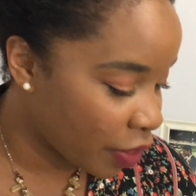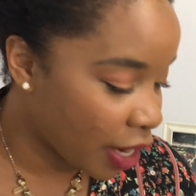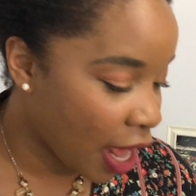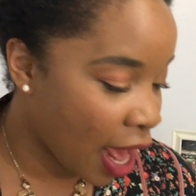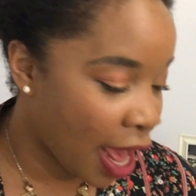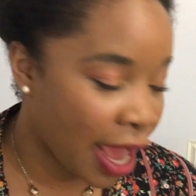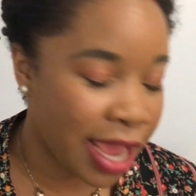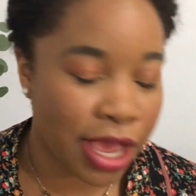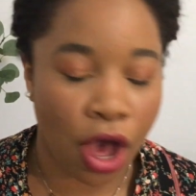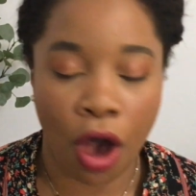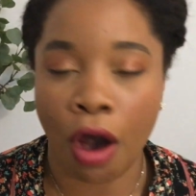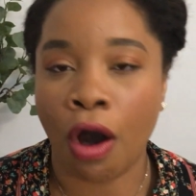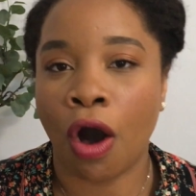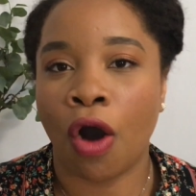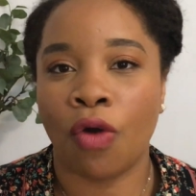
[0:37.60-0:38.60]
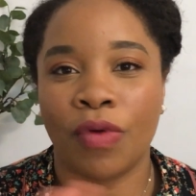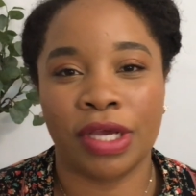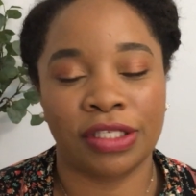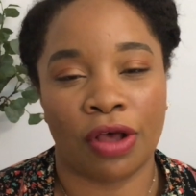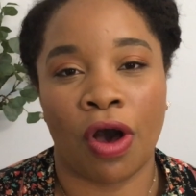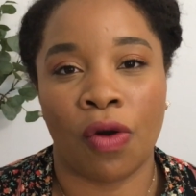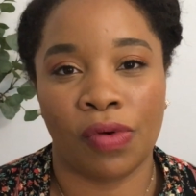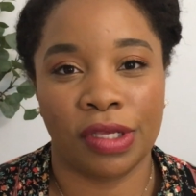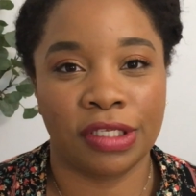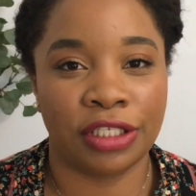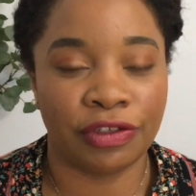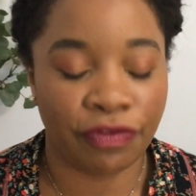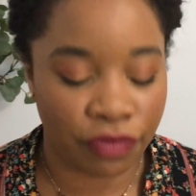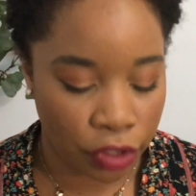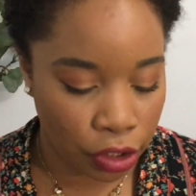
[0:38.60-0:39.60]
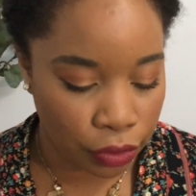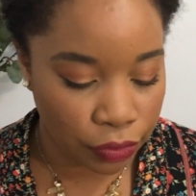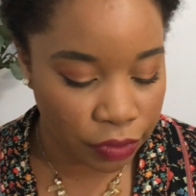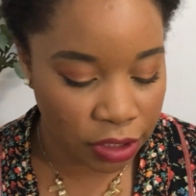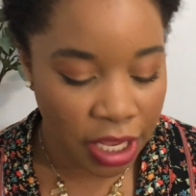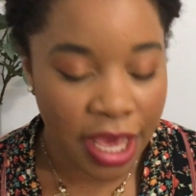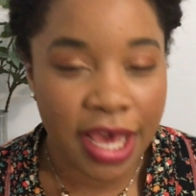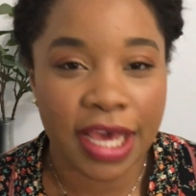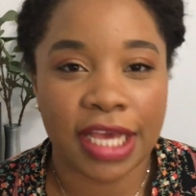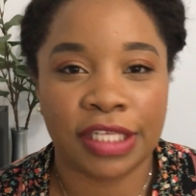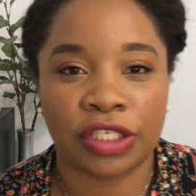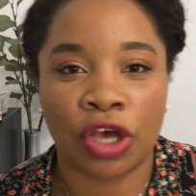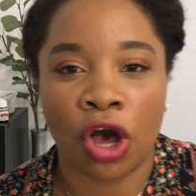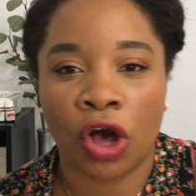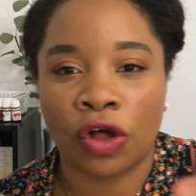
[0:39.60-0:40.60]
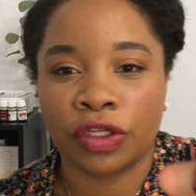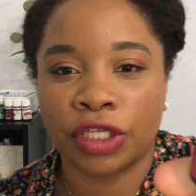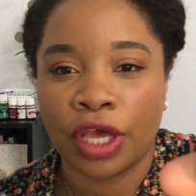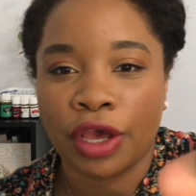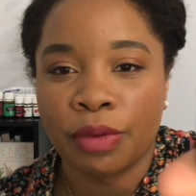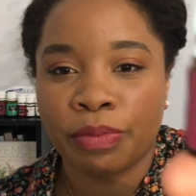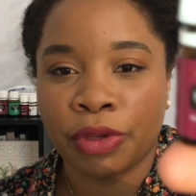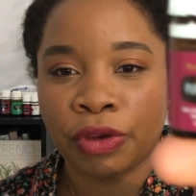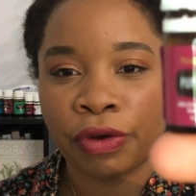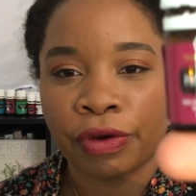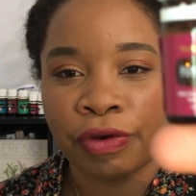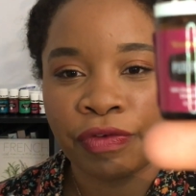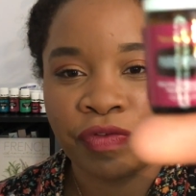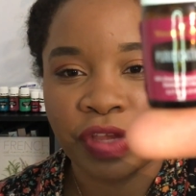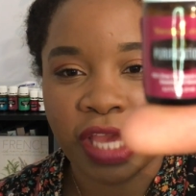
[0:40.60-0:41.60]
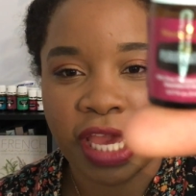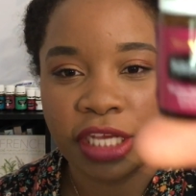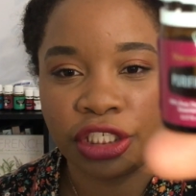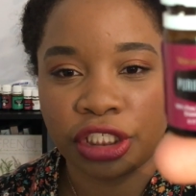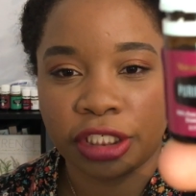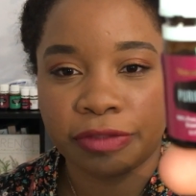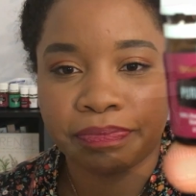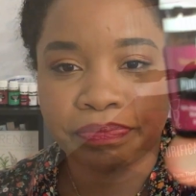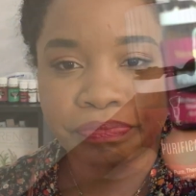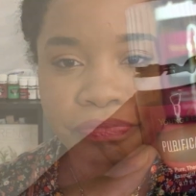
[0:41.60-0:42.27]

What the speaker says: that I always diffuse is called Purification.